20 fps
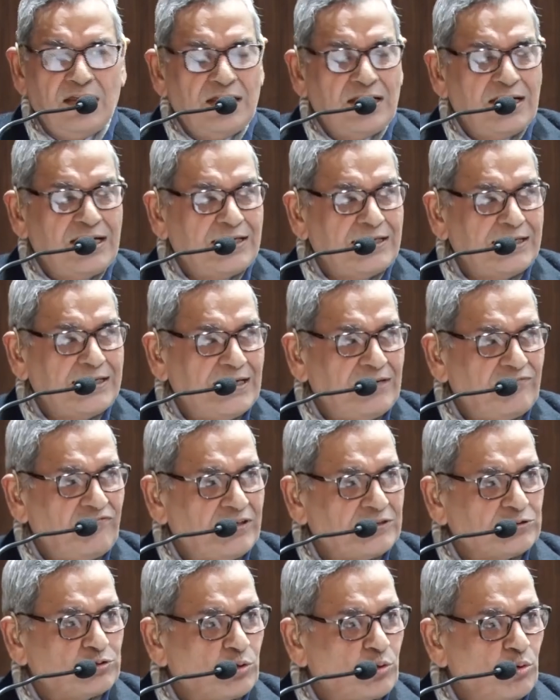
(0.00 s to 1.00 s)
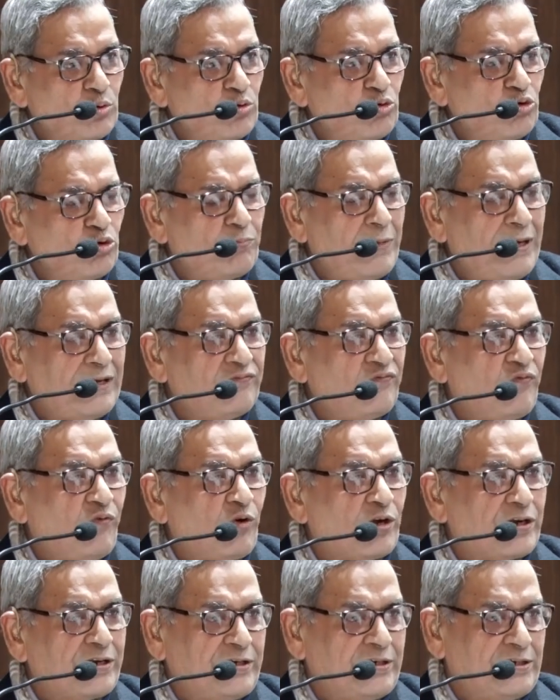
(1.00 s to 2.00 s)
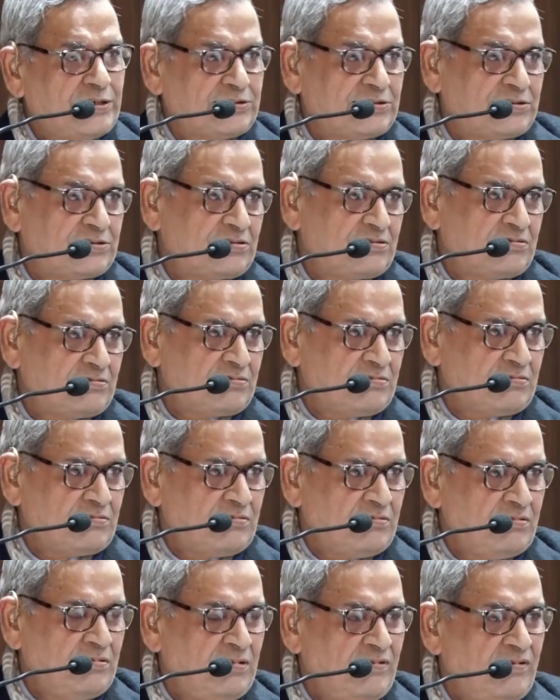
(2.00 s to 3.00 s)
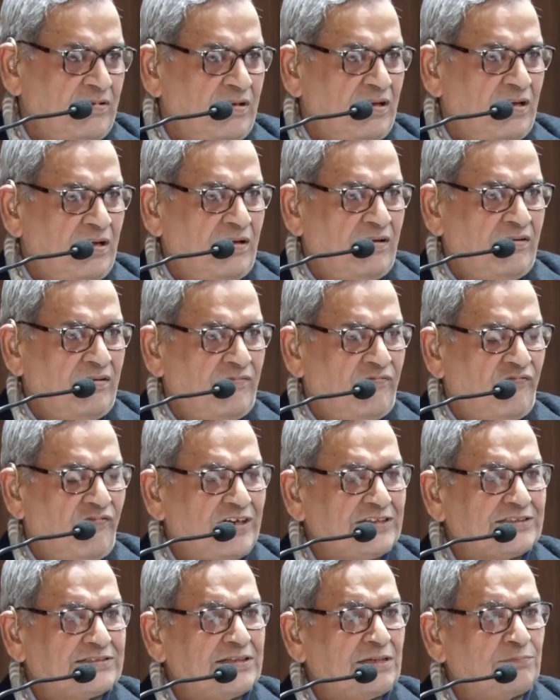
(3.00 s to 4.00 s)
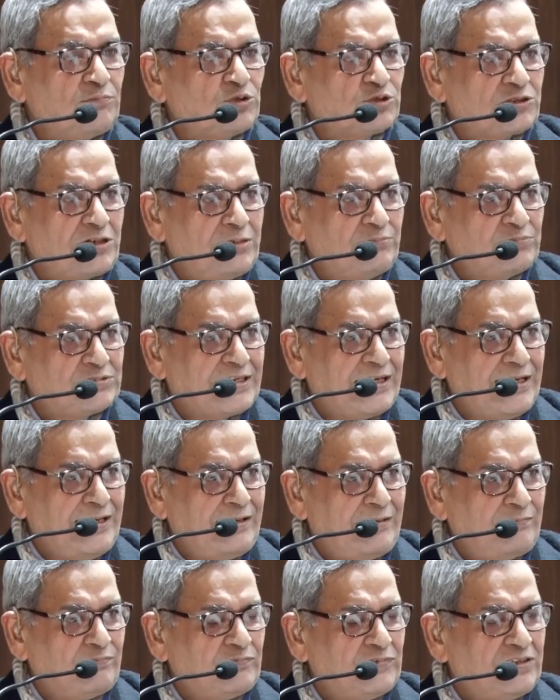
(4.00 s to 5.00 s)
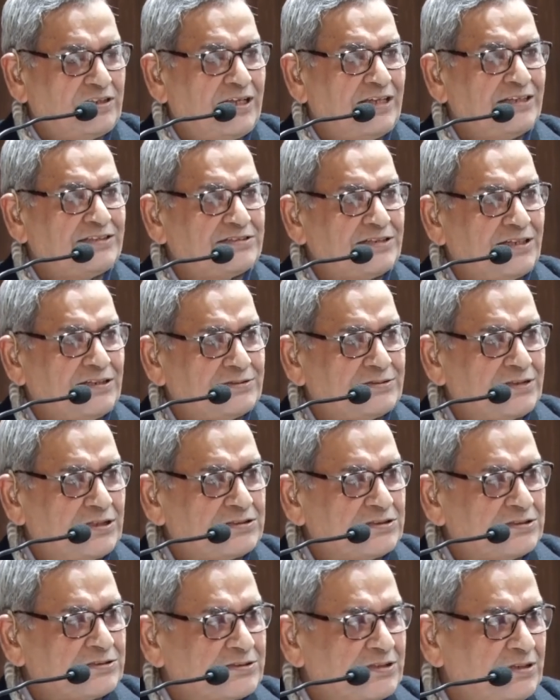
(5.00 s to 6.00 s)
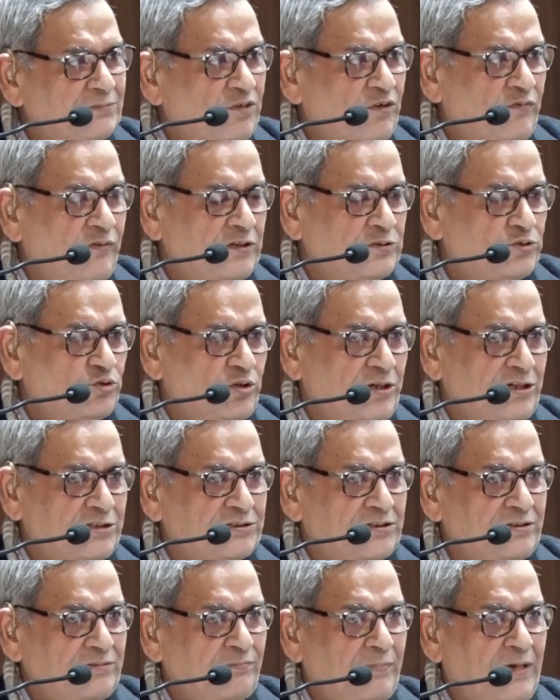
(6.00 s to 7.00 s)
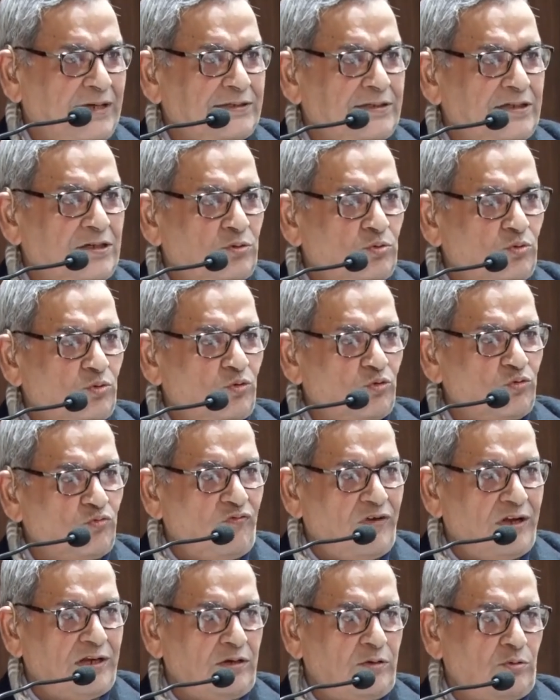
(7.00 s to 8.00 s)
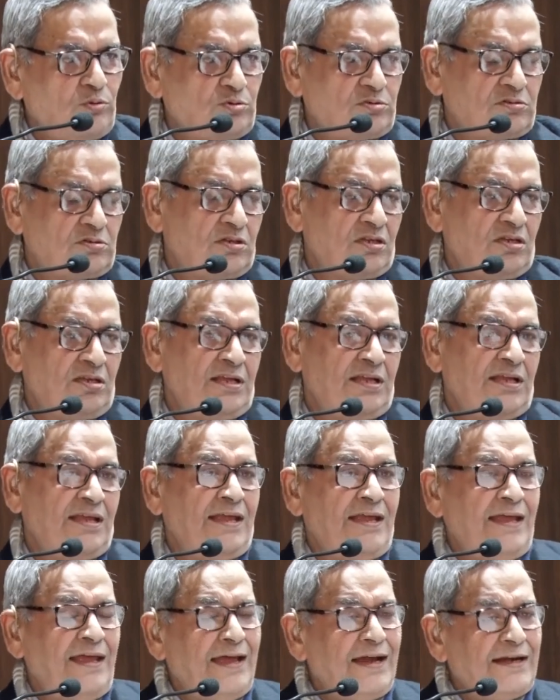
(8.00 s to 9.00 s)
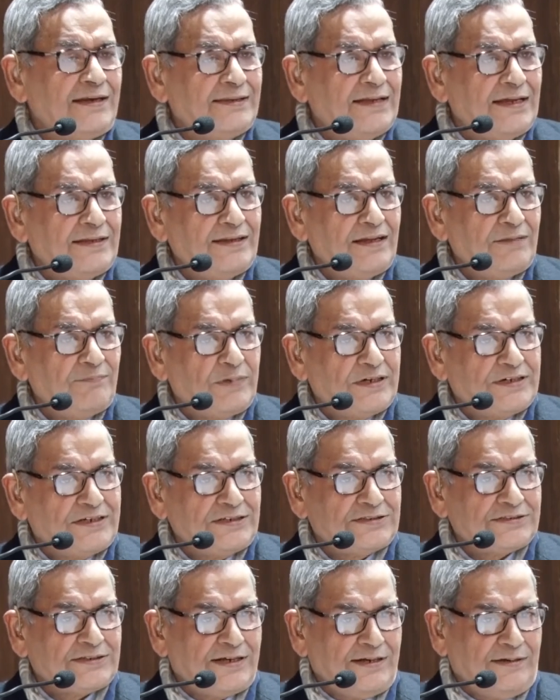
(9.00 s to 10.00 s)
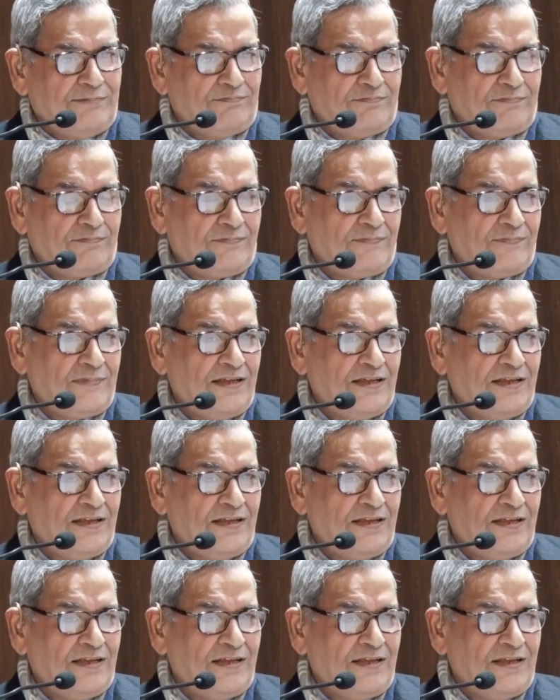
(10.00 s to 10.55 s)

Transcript: India was ruled by foreigners. First the Muslims came, they changed the system of education by their own values, and then the British came.